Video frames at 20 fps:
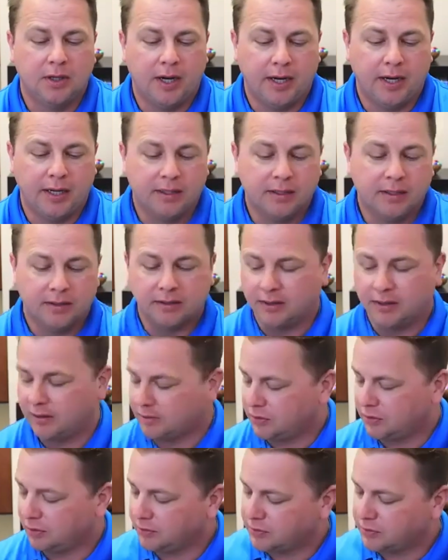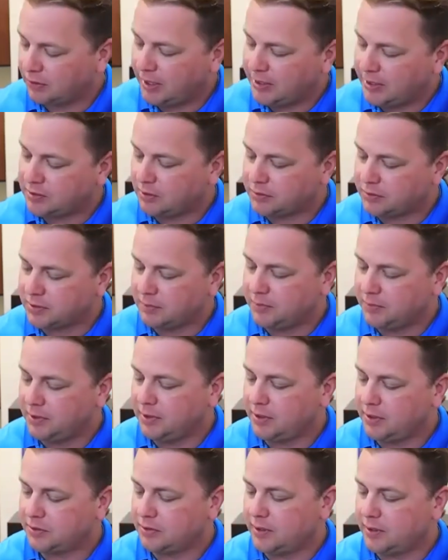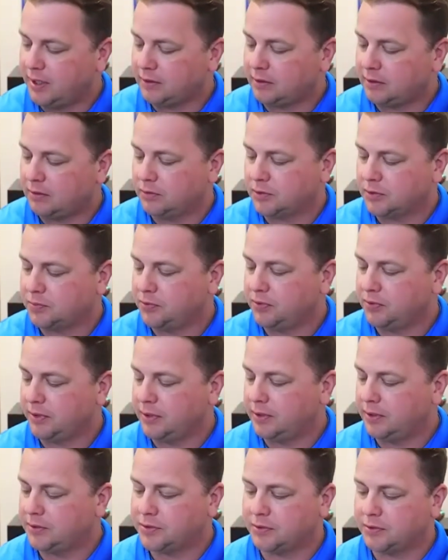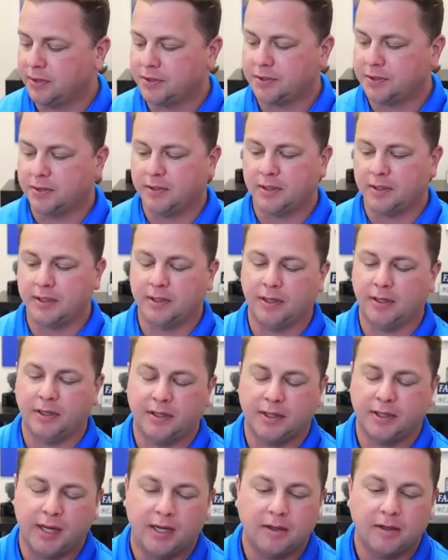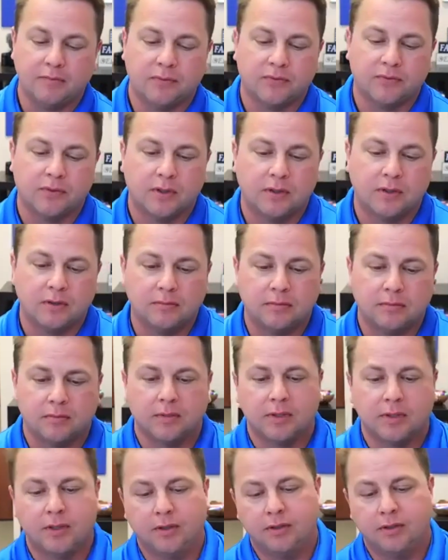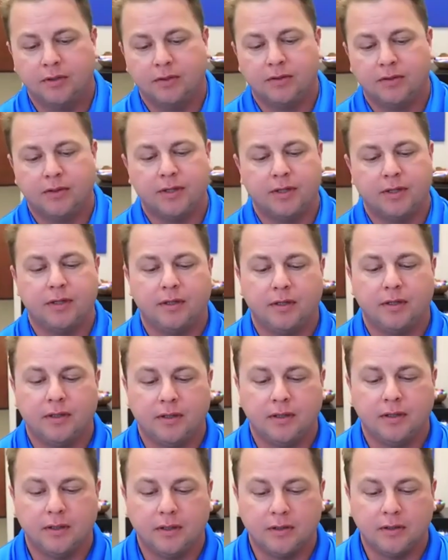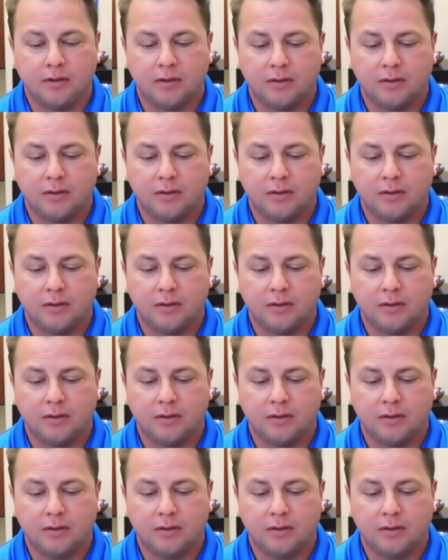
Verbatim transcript: And so I saw something yesterday I thought was pretty interesting. It, it came from the